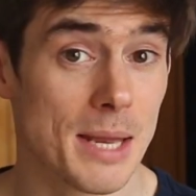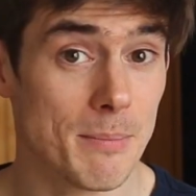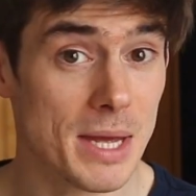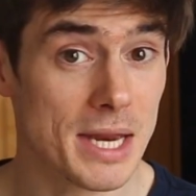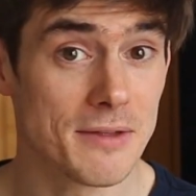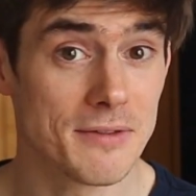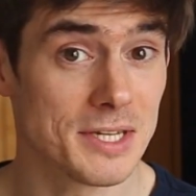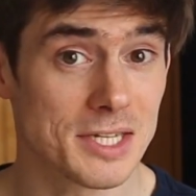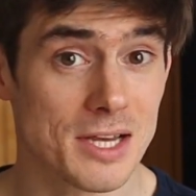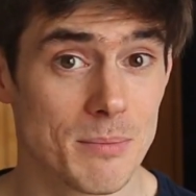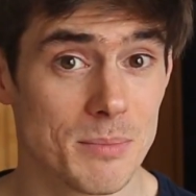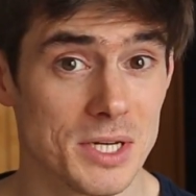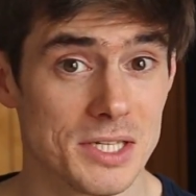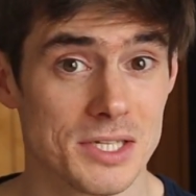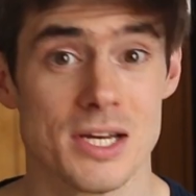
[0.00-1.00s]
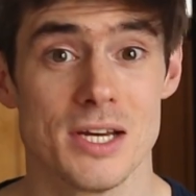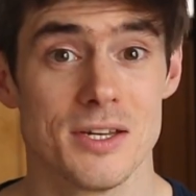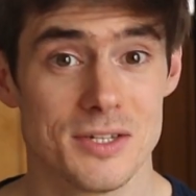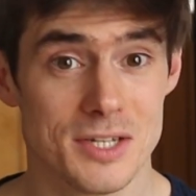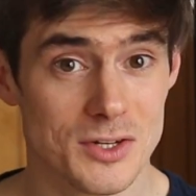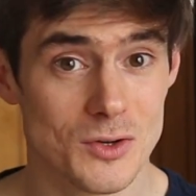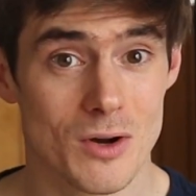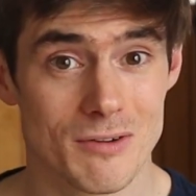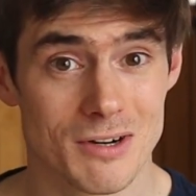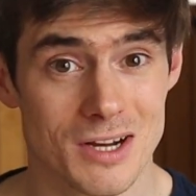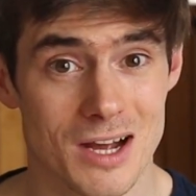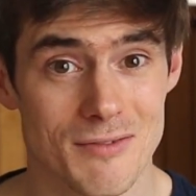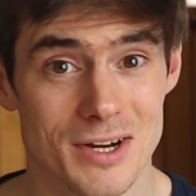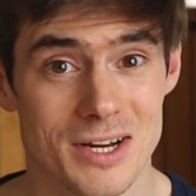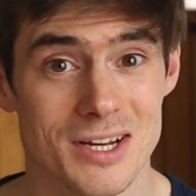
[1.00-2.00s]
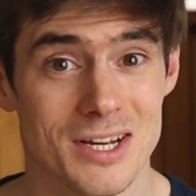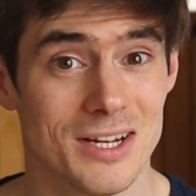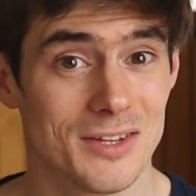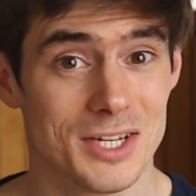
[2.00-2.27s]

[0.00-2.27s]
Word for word: And many of these companies did not recover.